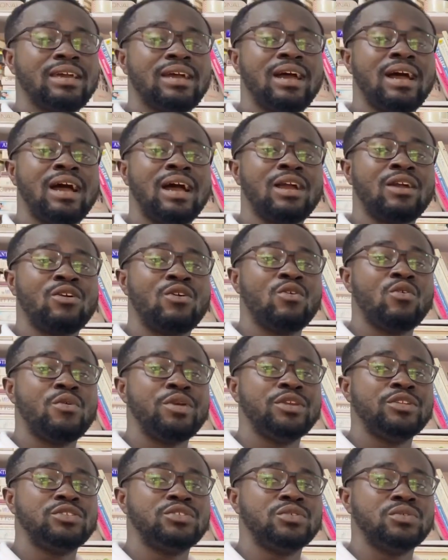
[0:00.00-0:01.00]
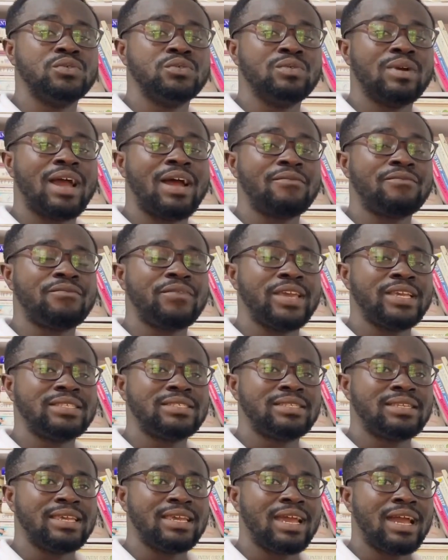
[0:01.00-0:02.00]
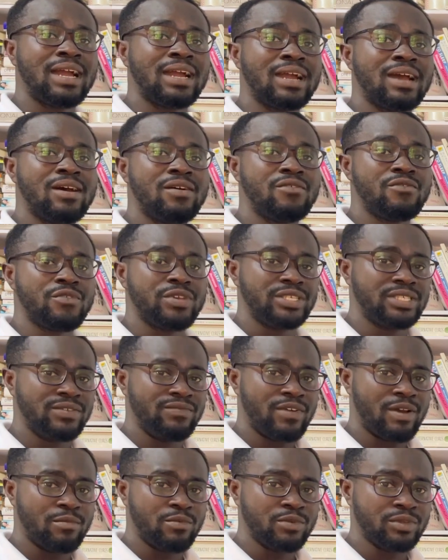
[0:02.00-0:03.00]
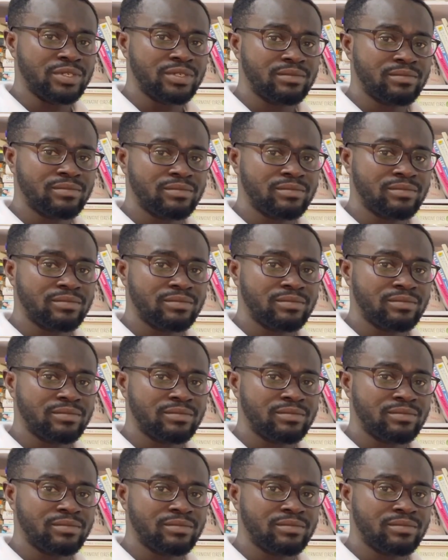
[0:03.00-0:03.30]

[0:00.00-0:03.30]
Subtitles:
are going to affect the account receivables.